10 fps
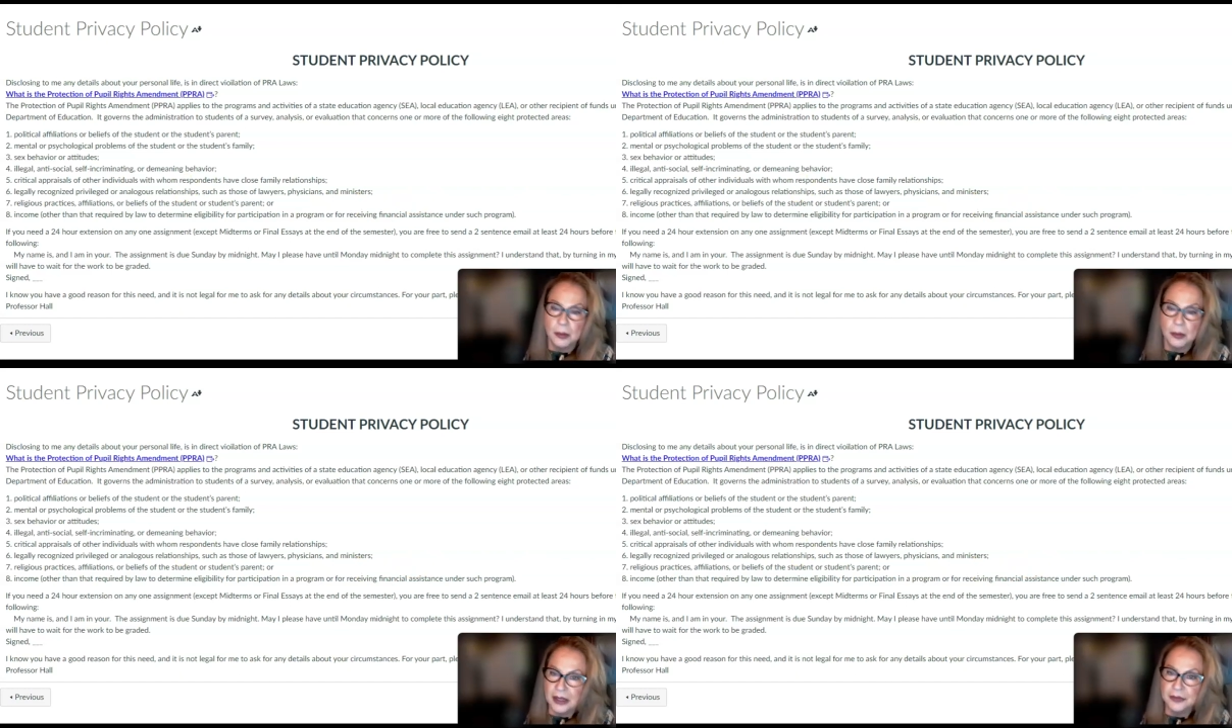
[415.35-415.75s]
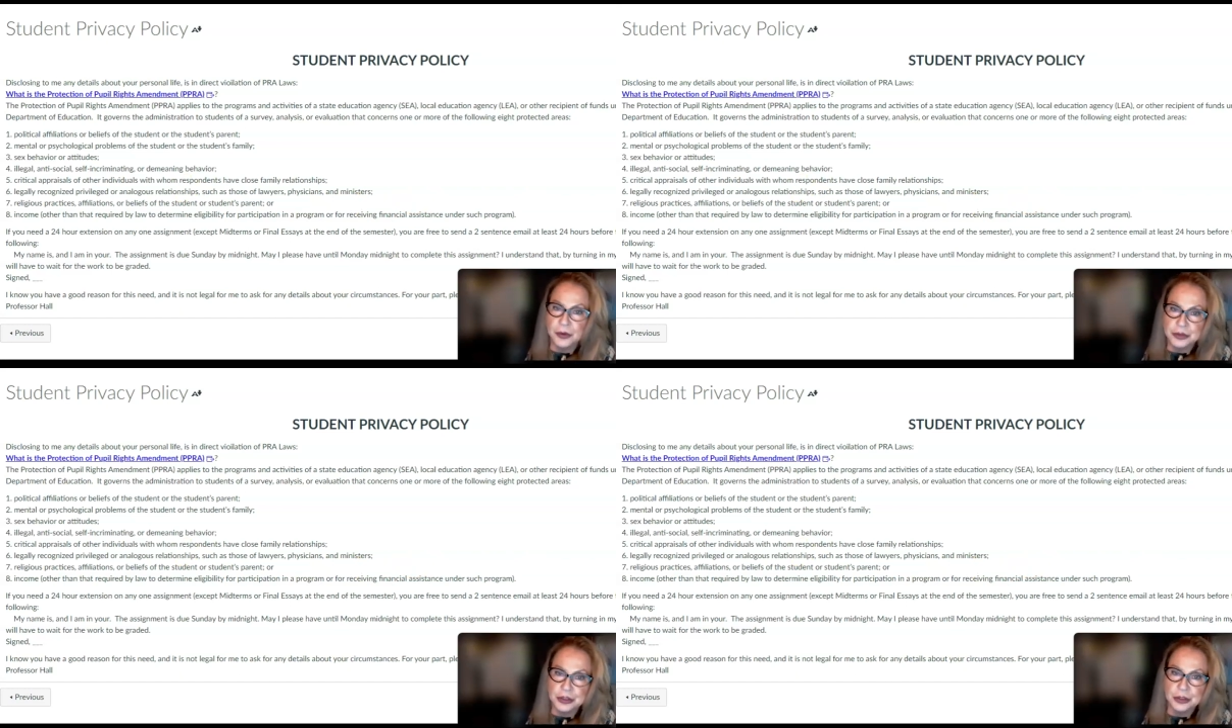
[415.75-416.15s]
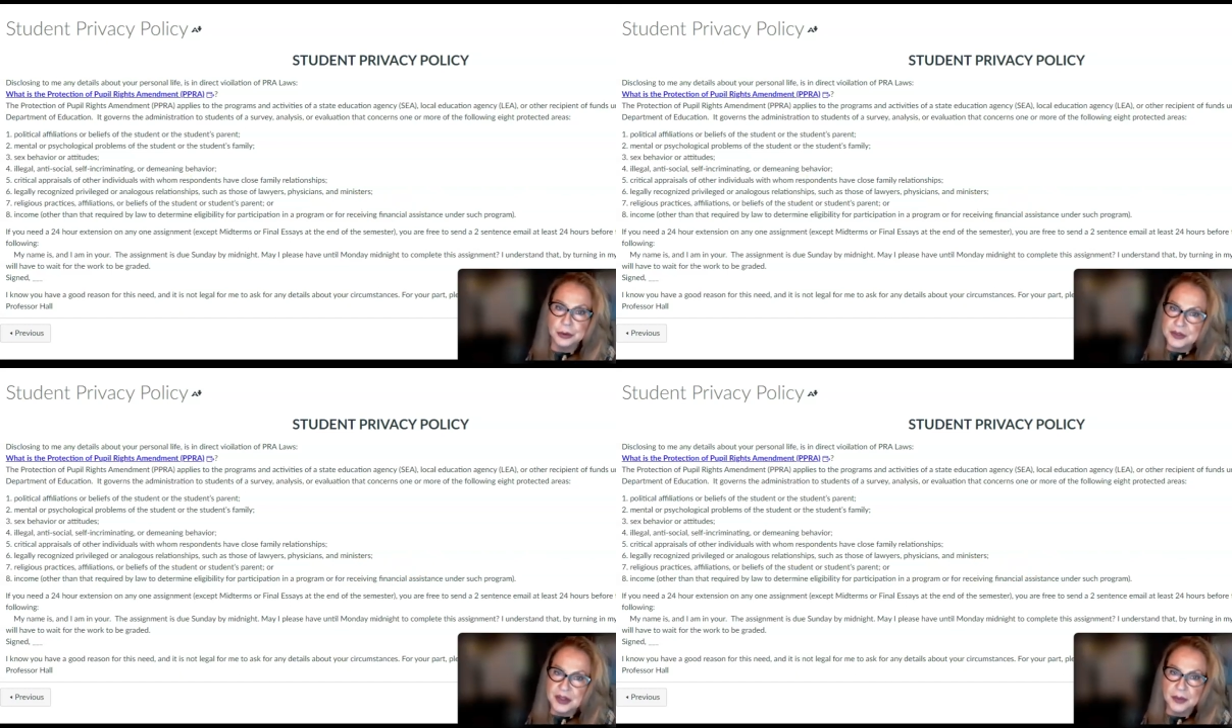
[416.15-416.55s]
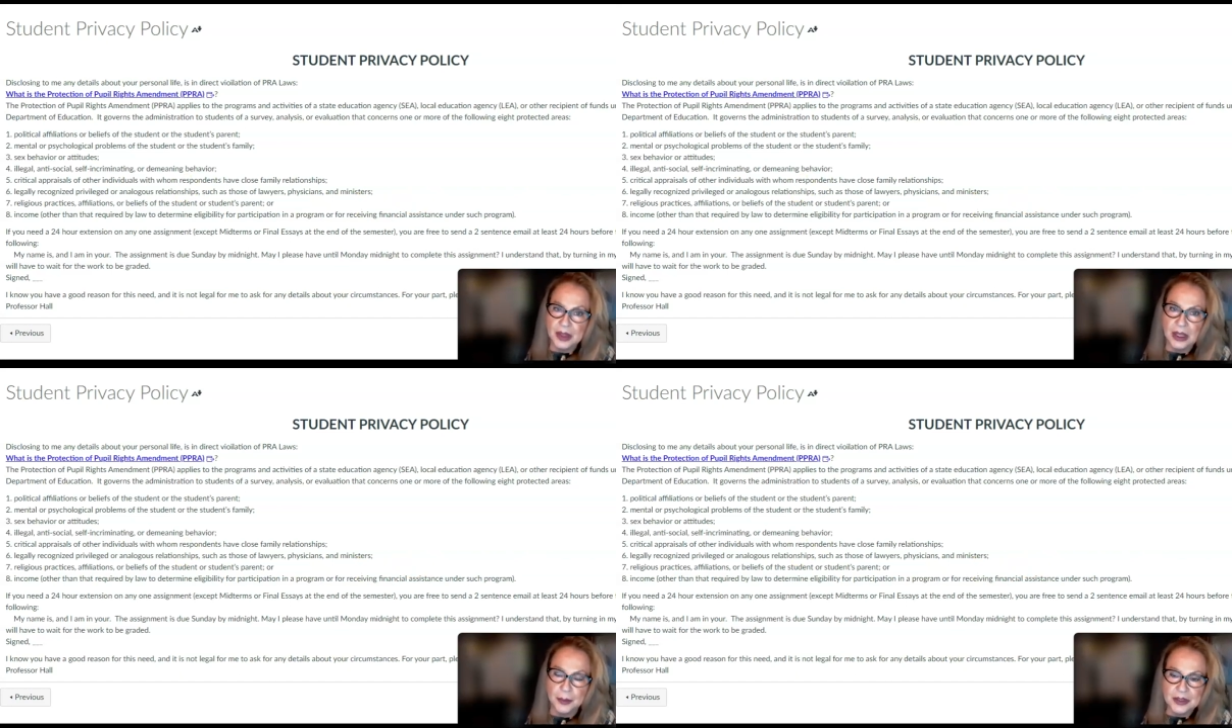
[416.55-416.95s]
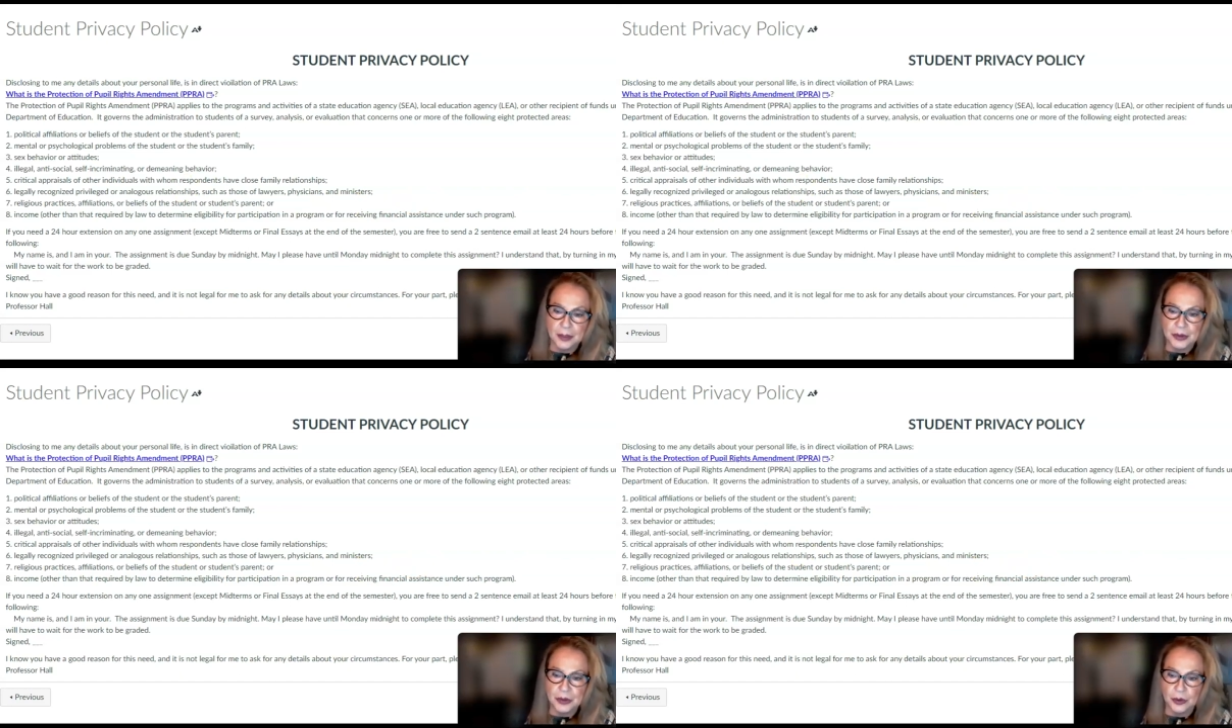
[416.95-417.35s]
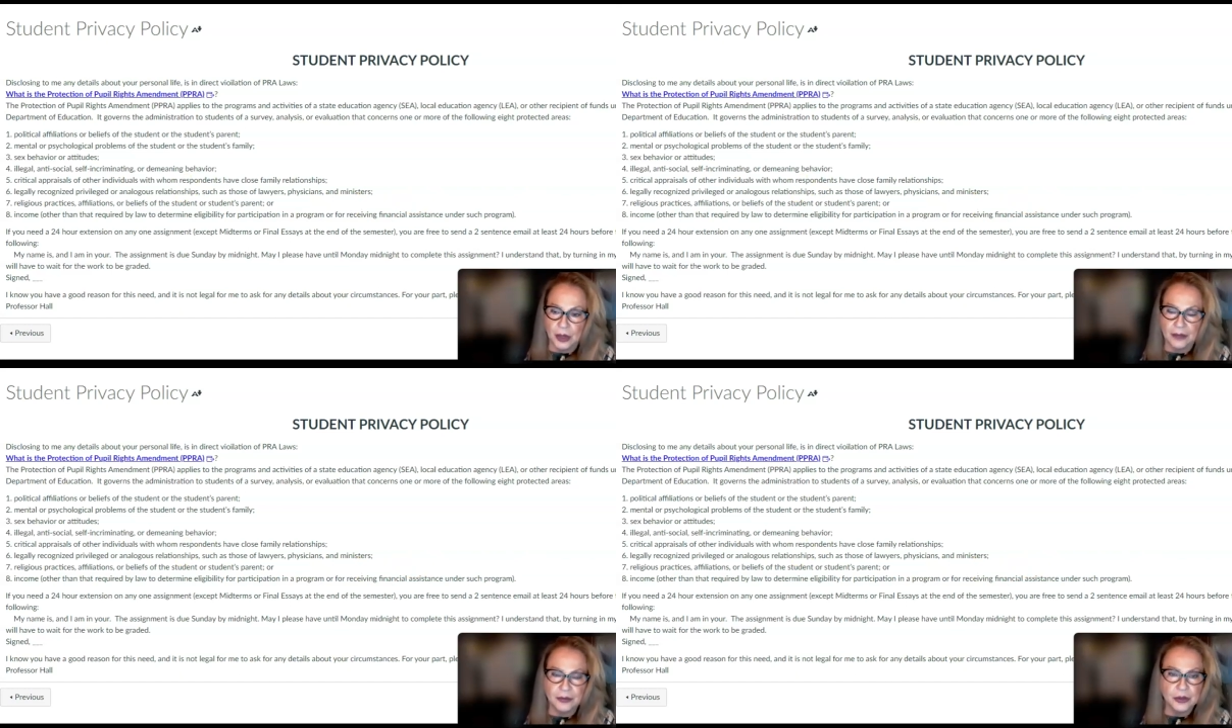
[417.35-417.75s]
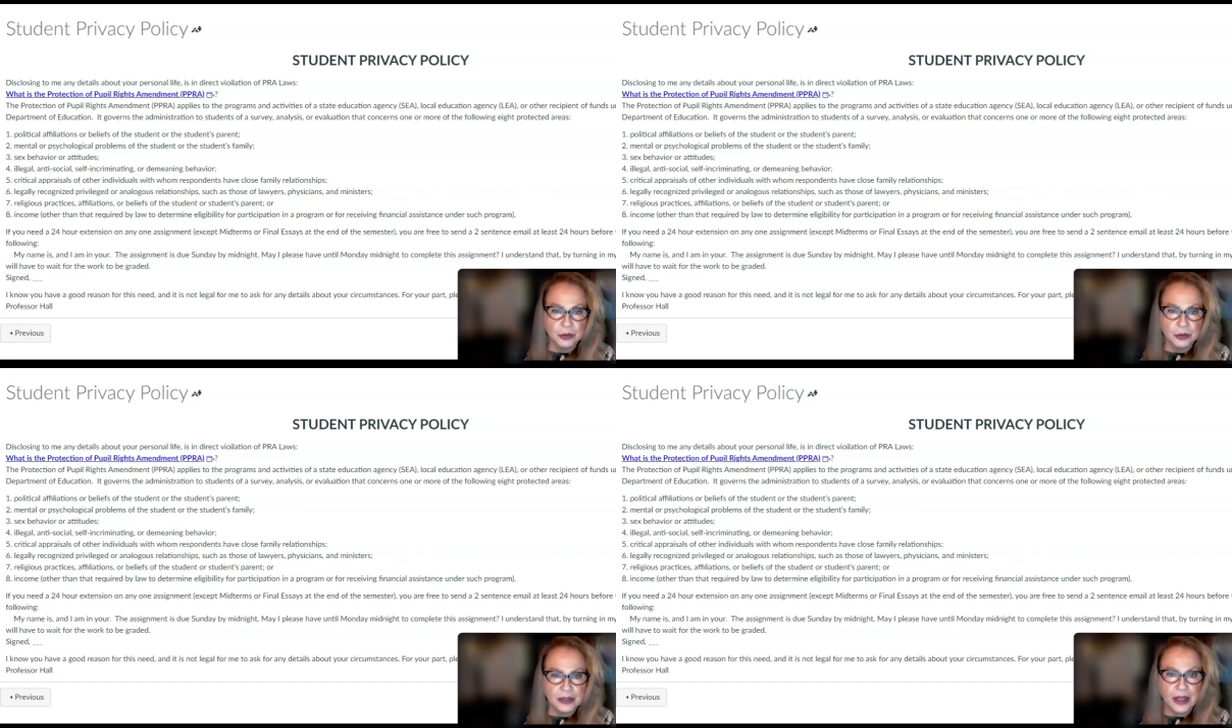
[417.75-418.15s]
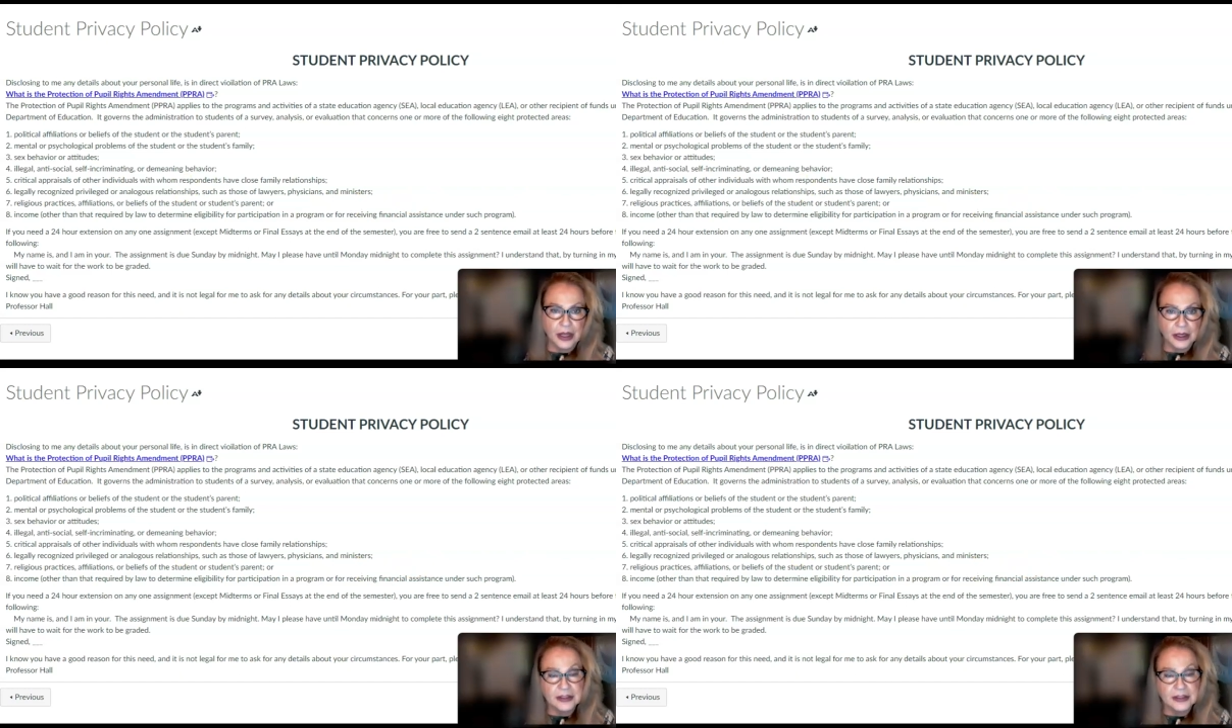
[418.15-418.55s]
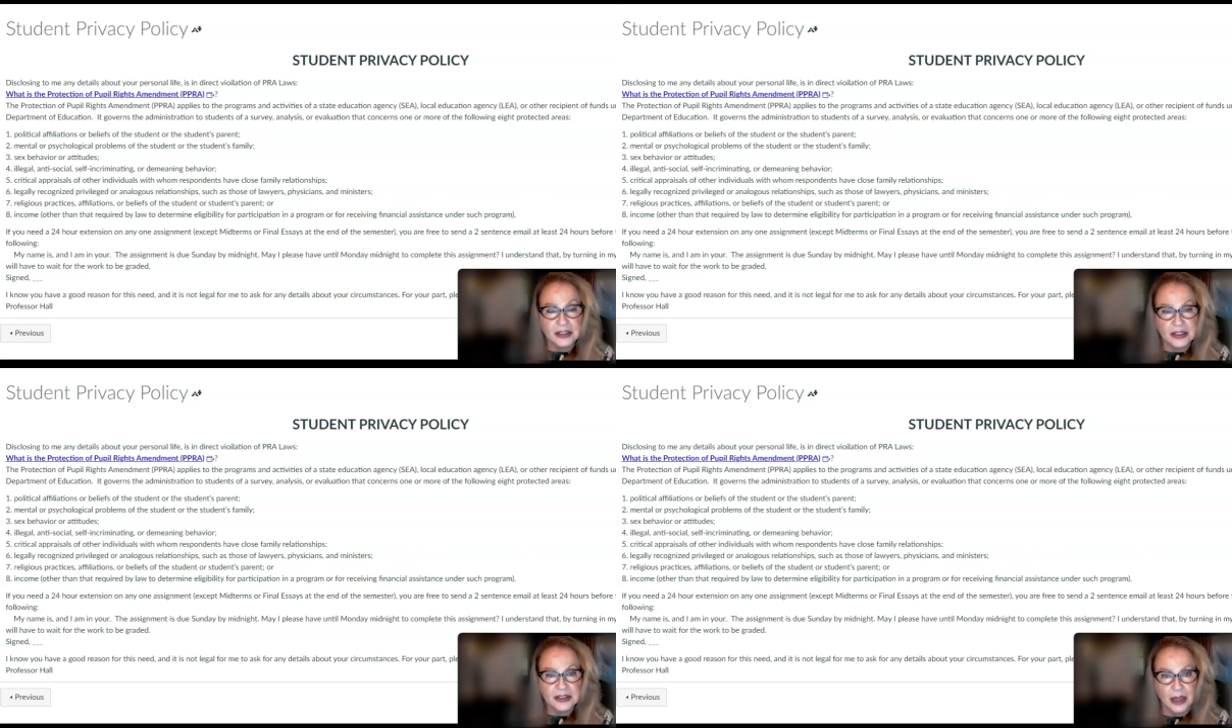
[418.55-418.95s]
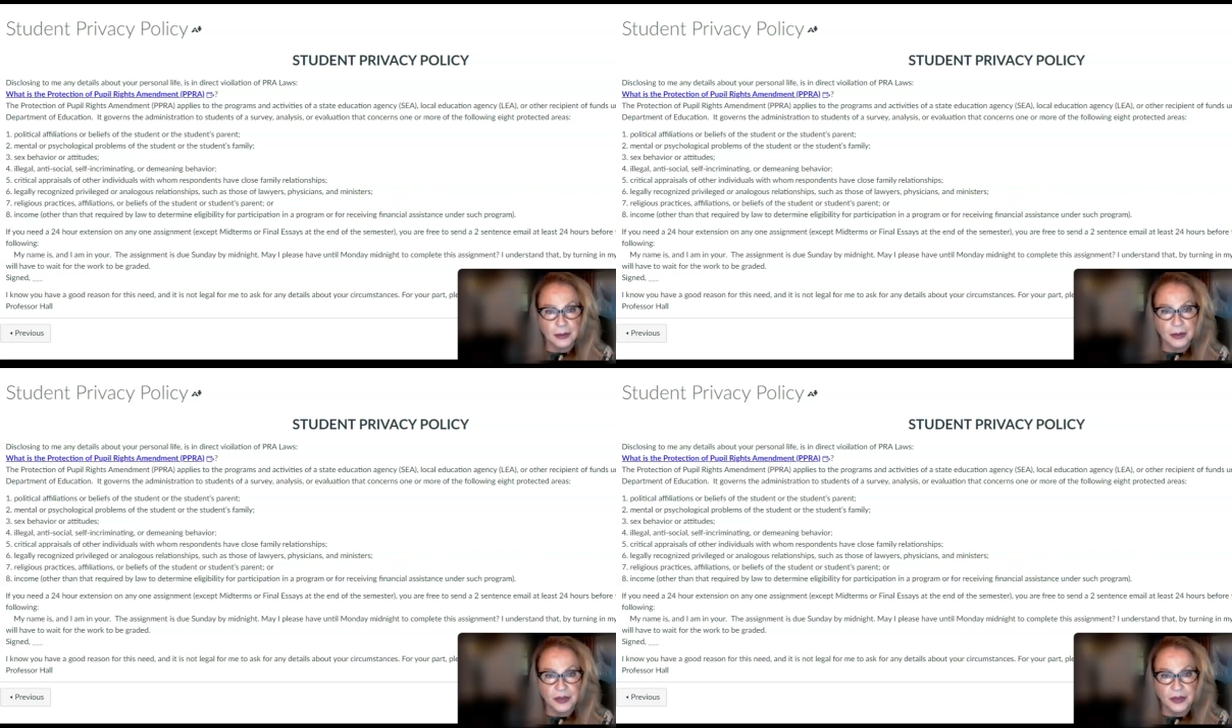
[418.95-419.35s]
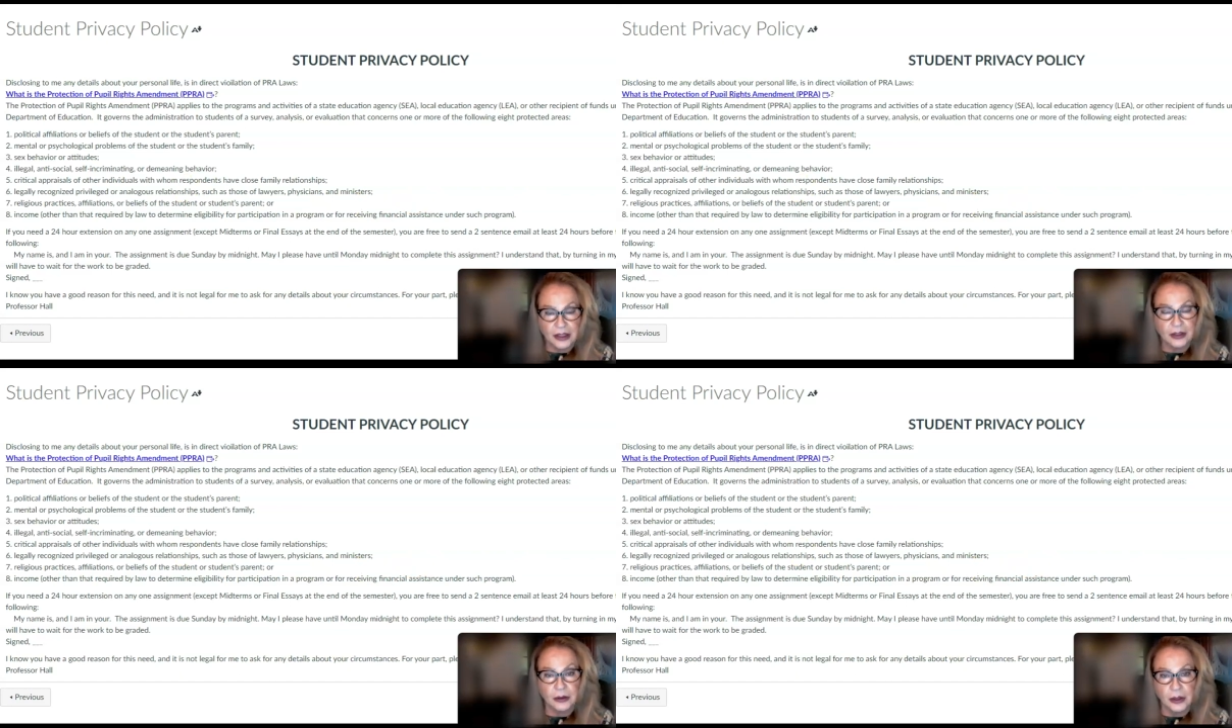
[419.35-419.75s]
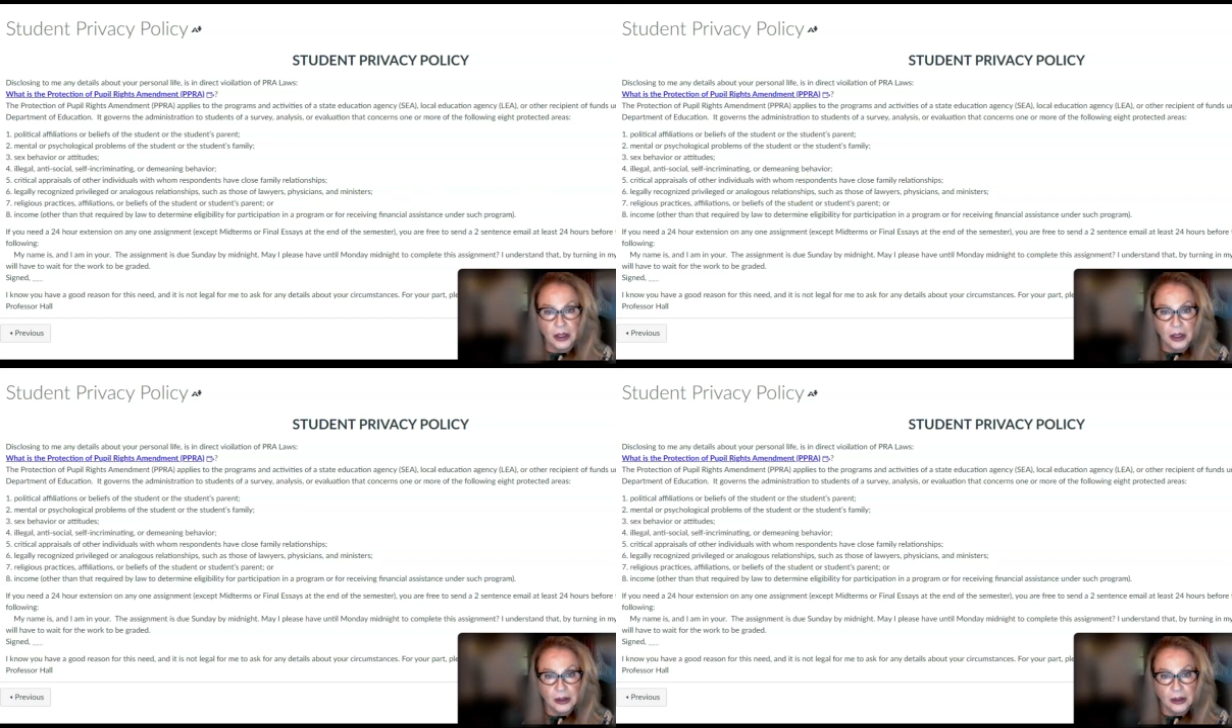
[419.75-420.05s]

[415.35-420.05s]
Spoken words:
But if you do, if something comes up in your life and you need that and it's an assignment that can